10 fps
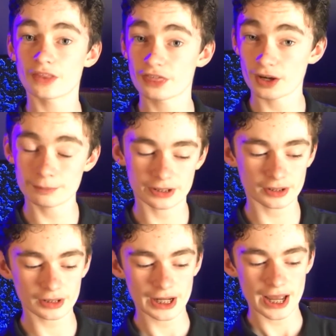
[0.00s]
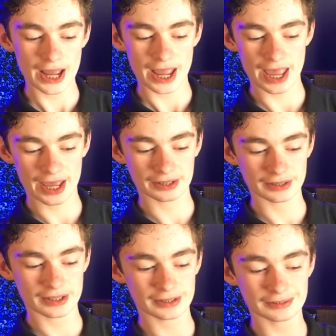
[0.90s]
thumb here,
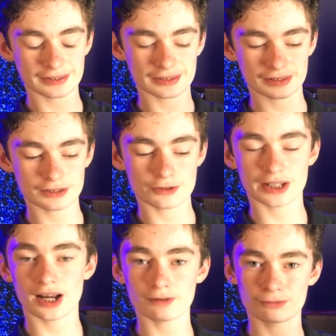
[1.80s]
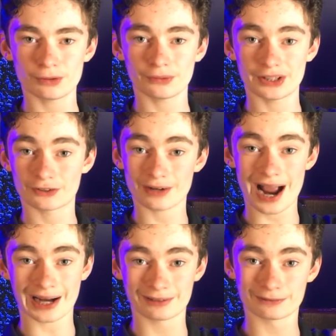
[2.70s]
and you cannot feel the
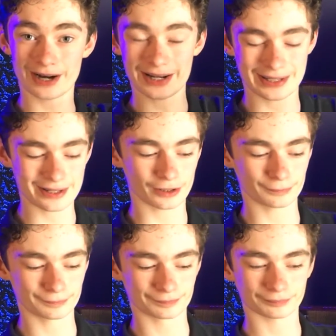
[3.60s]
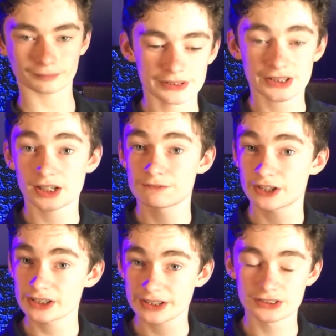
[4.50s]
crack right here. It's got a
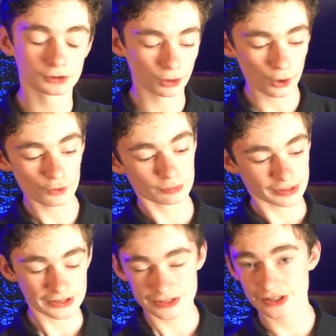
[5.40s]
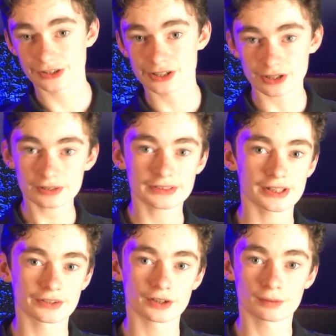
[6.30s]
very nice glow from the interior.
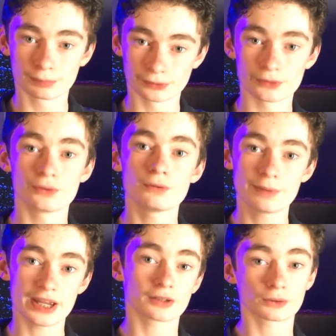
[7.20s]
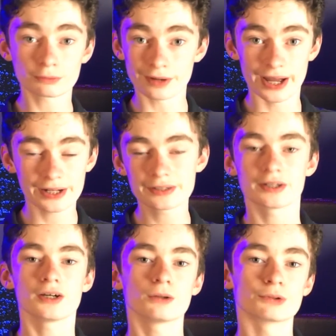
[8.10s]
It's either blue, pink, or red,
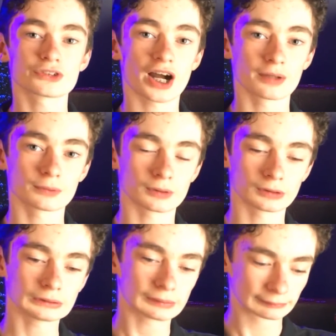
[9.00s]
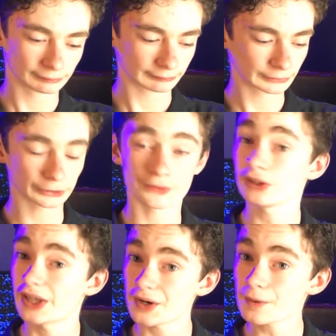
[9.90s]
which I will show
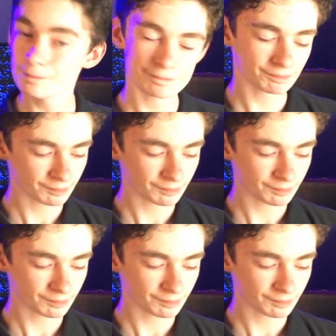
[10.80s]
you later.